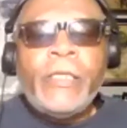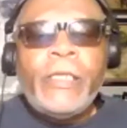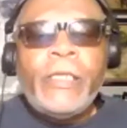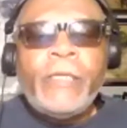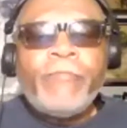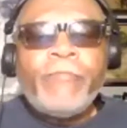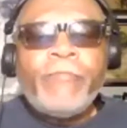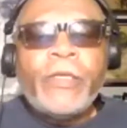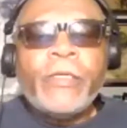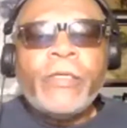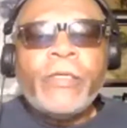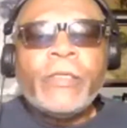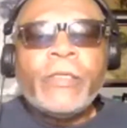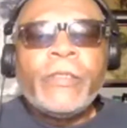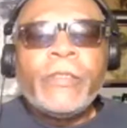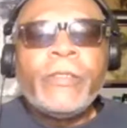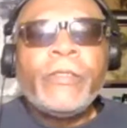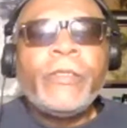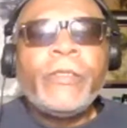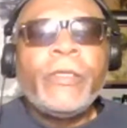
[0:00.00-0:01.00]
We're
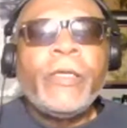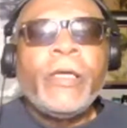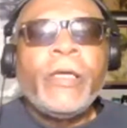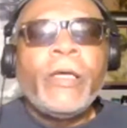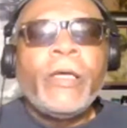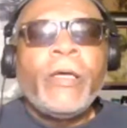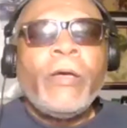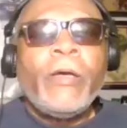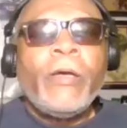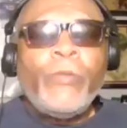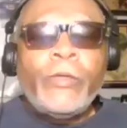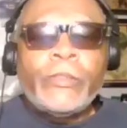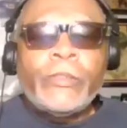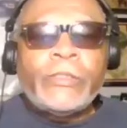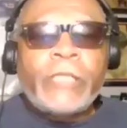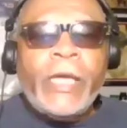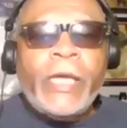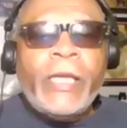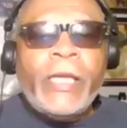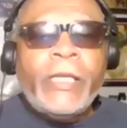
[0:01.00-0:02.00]
signing off of
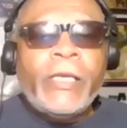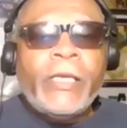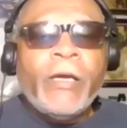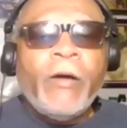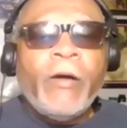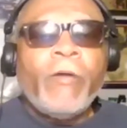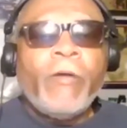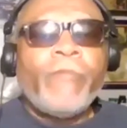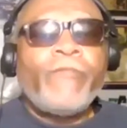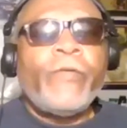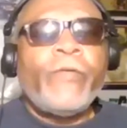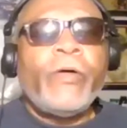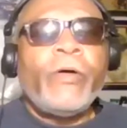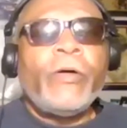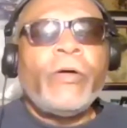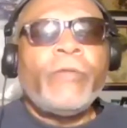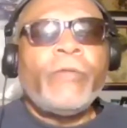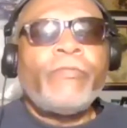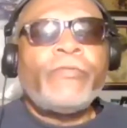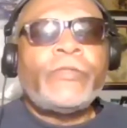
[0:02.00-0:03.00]
Solar Now
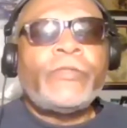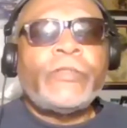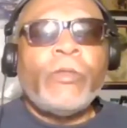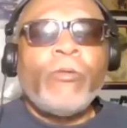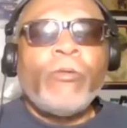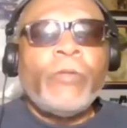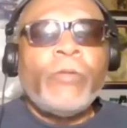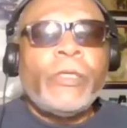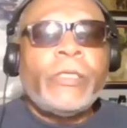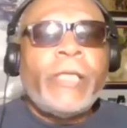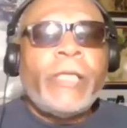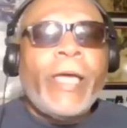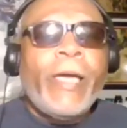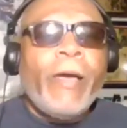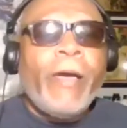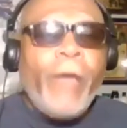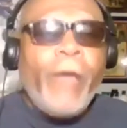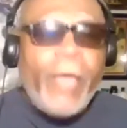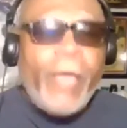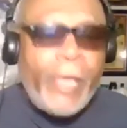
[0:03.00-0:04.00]
and the Future
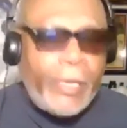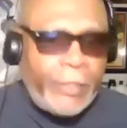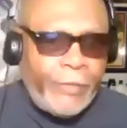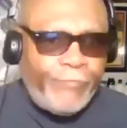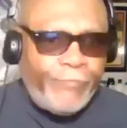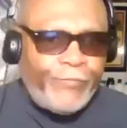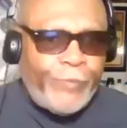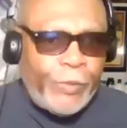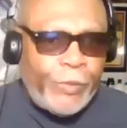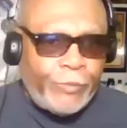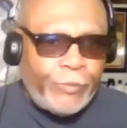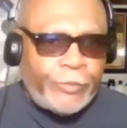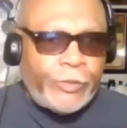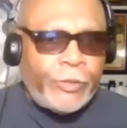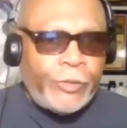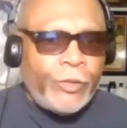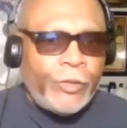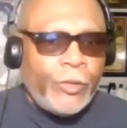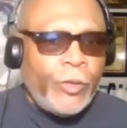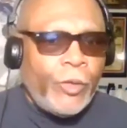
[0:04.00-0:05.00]
with its
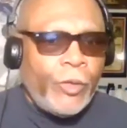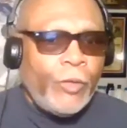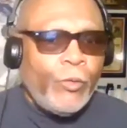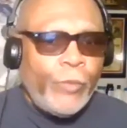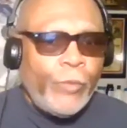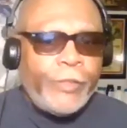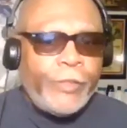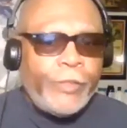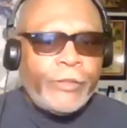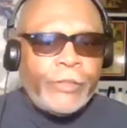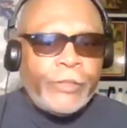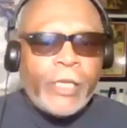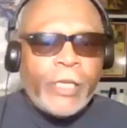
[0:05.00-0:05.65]
economic impact